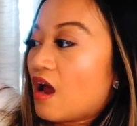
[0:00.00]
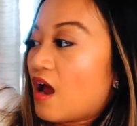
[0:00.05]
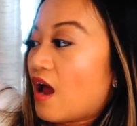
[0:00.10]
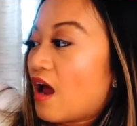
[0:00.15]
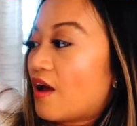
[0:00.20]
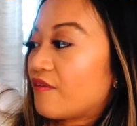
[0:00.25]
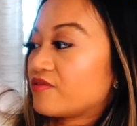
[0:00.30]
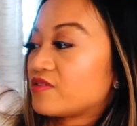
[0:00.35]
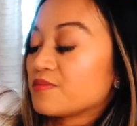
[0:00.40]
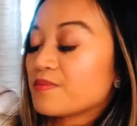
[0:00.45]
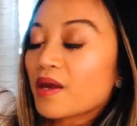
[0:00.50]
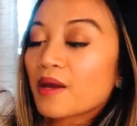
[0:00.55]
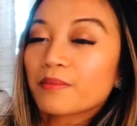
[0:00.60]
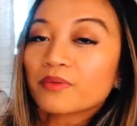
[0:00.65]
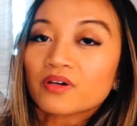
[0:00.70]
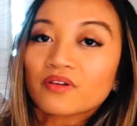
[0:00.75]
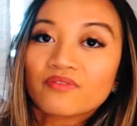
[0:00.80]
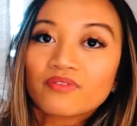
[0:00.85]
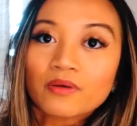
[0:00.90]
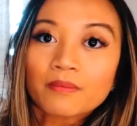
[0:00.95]
I have to be
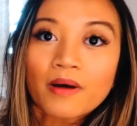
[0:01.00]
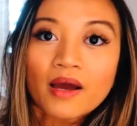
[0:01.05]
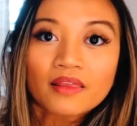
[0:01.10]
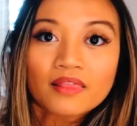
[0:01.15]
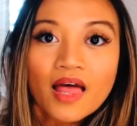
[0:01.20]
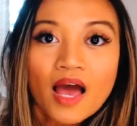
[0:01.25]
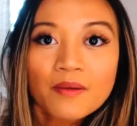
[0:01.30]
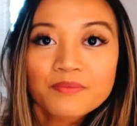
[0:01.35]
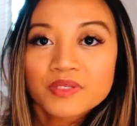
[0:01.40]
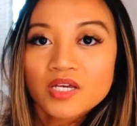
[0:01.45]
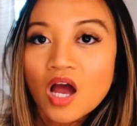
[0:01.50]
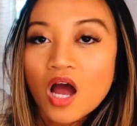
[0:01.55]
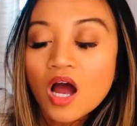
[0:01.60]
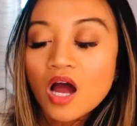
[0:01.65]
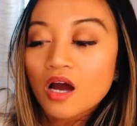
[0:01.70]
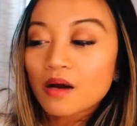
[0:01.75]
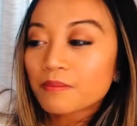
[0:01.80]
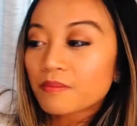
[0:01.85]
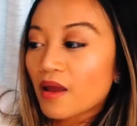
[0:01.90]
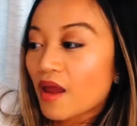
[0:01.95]
able to fit my
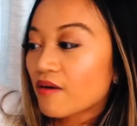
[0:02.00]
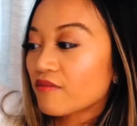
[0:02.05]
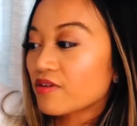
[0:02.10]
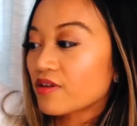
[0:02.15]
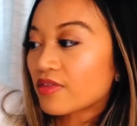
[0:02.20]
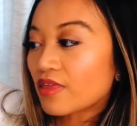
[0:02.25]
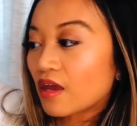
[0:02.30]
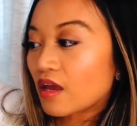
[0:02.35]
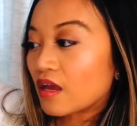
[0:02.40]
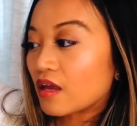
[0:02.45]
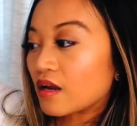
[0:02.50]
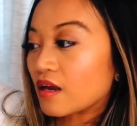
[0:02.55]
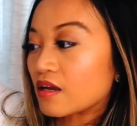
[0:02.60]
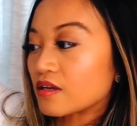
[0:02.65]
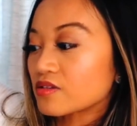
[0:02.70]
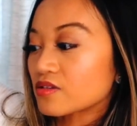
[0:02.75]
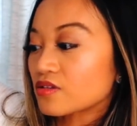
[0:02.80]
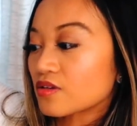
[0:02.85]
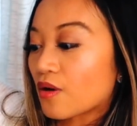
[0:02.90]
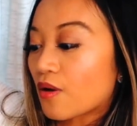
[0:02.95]
laptop, everything in
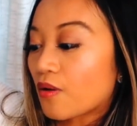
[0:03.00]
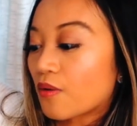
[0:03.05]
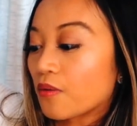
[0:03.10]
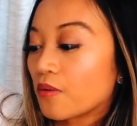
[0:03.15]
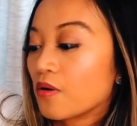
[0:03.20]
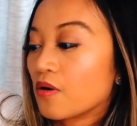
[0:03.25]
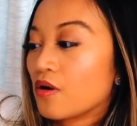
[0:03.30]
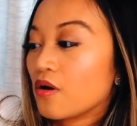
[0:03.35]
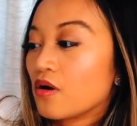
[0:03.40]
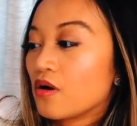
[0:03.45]
it, so